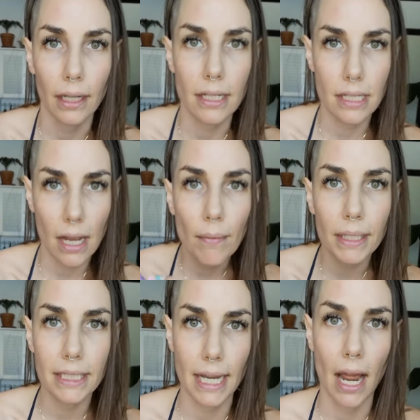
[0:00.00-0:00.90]
It's
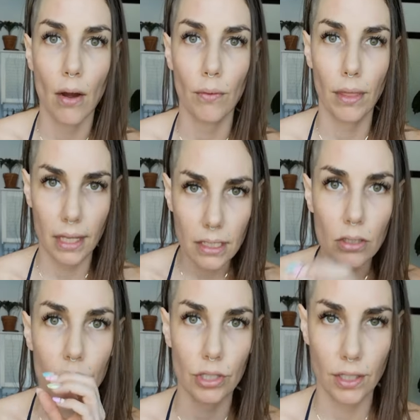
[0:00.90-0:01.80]
coming down. Things
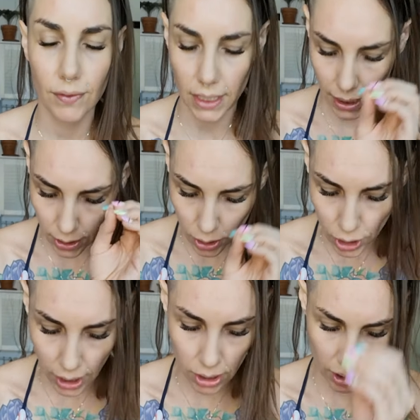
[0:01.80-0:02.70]
are shifting and
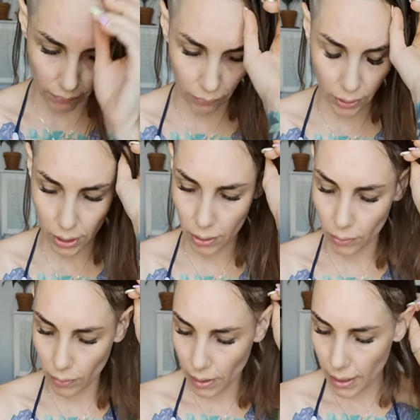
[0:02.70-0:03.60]
changing for
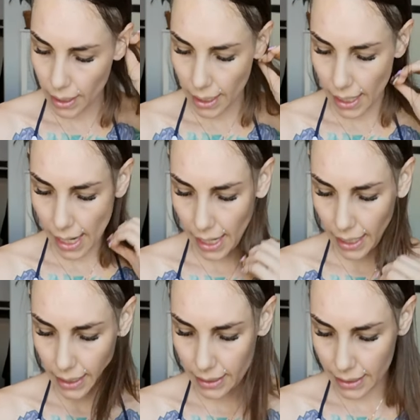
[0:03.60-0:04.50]
you,
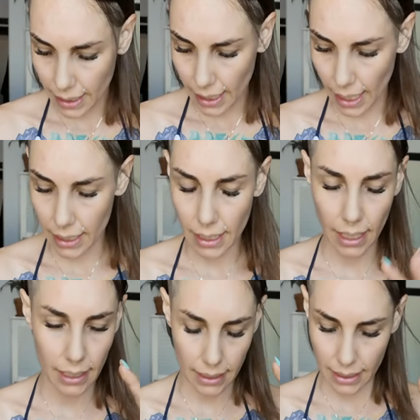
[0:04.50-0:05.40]
and and
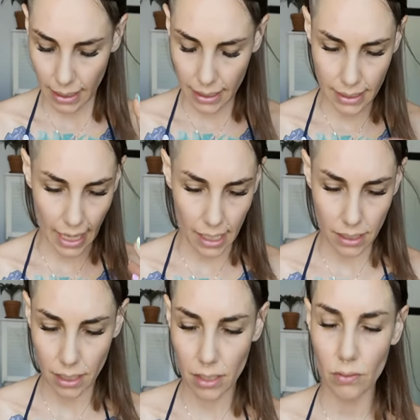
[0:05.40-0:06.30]
and it's and it's
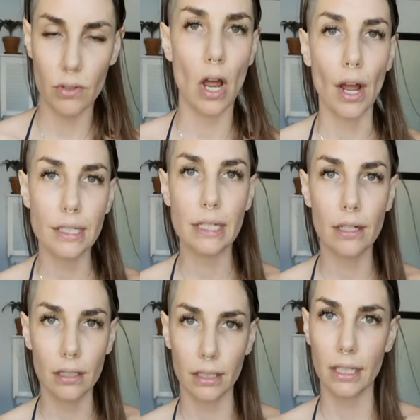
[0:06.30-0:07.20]
asking you not to
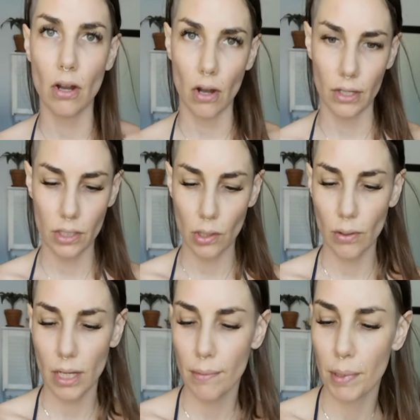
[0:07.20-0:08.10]
cling onto
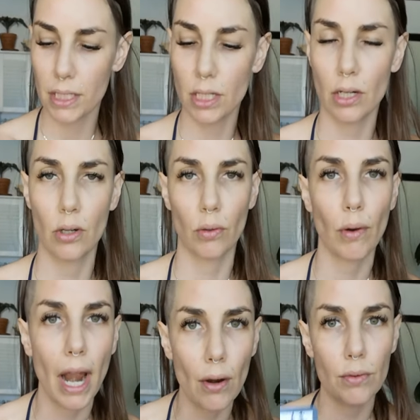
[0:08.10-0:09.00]
it, but to
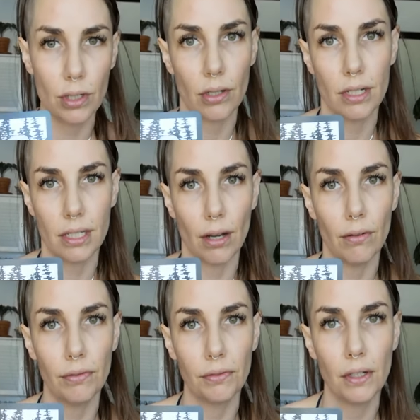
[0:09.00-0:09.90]
ground
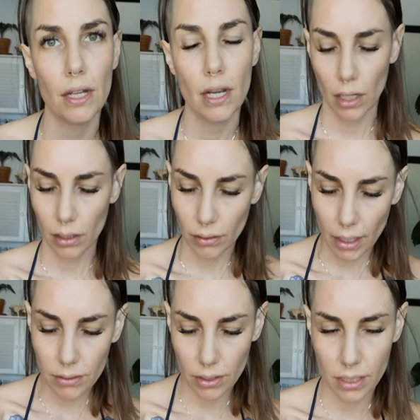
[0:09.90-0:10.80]
yourself.
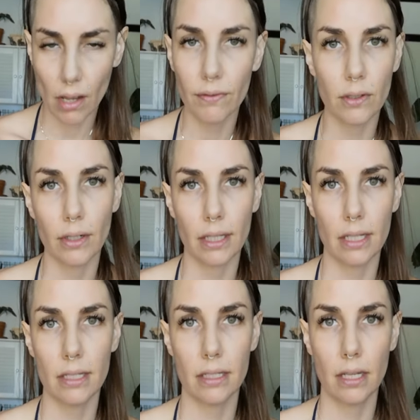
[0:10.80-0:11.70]
Ground yourself during
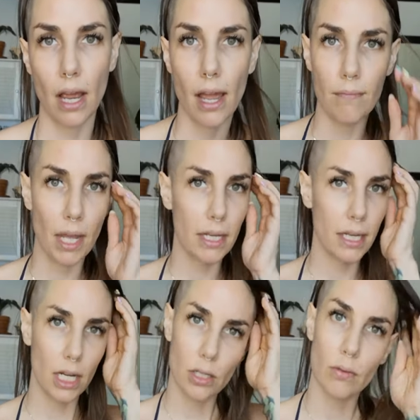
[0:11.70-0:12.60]
this time.
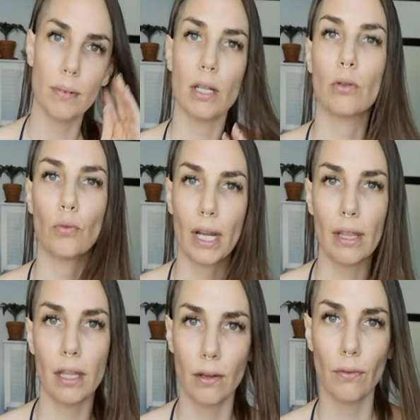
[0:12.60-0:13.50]
Meditation would be a great
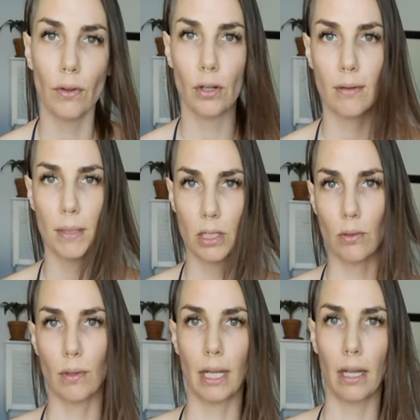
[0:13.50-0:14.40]
thing for you to be
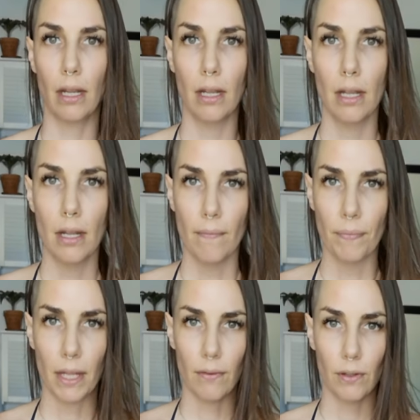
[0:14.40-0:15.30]
doing
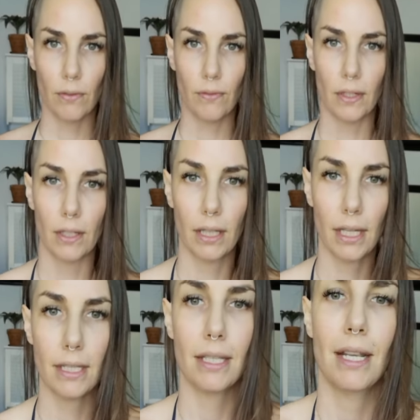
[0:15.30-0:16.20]
if you're feeling
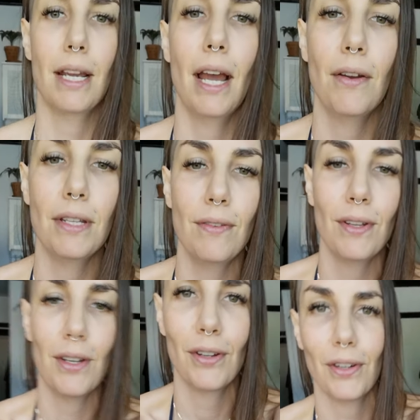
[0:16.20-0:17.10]
this. I always
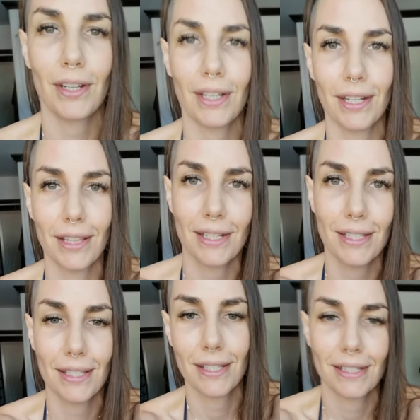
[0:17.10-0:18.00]
feel crooked in
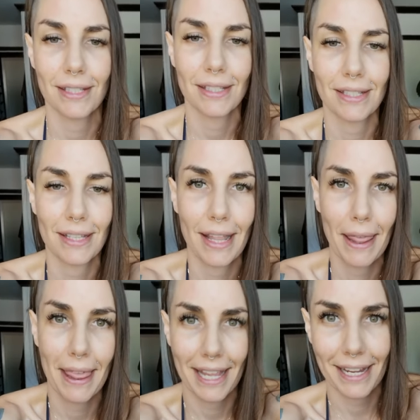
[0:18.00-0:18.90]
this
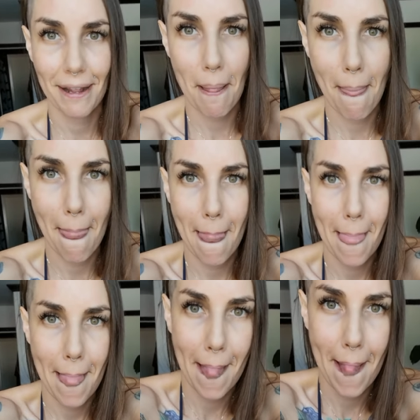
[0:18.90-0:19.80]
thing.
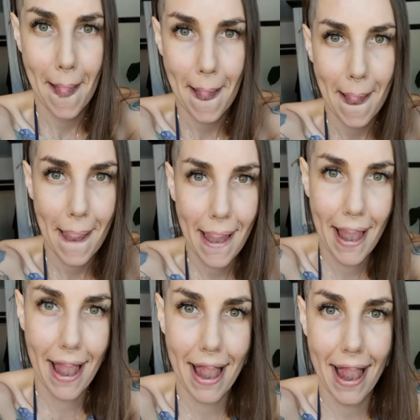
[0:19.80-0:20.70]

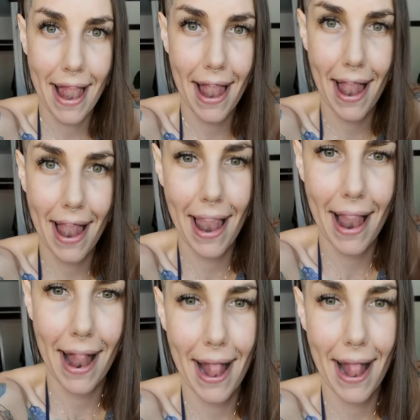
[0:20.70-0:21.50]
Uh-huh.